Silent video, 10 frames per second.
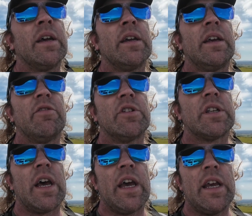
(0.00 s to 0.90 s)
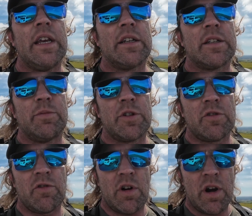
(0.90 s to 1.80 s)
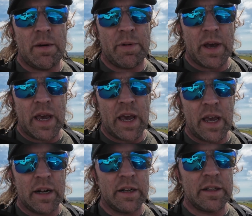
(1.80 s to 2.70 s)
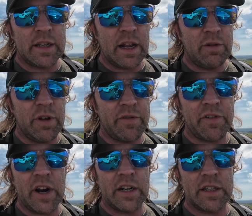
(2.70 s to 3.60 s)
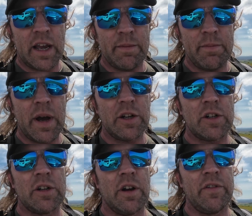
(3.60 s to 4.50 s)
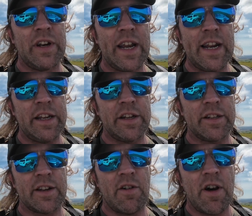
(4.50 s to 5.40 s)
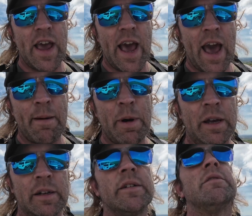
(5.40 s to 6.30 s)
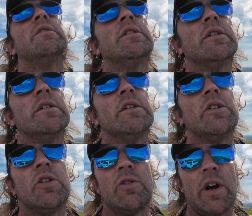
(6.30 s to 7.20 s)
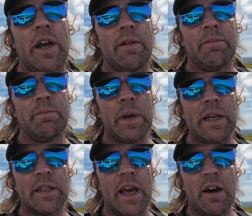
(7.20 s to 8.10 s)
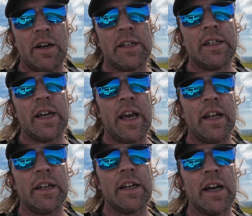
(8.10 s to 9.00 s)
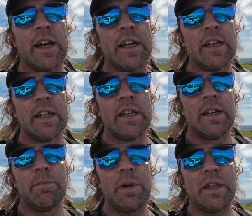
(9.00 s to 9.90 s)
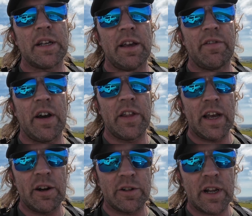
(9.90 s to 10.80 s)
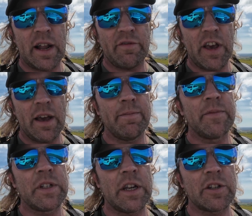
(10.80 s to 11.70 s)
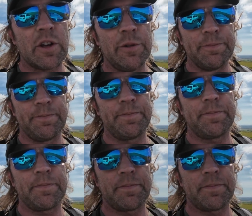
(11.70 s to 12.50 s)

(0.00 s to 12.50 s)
give us a subscribe, and tell all your friends how much of an idiot I am. Alright, peace out and be safe out there. Lots of love, yeah? See you soon.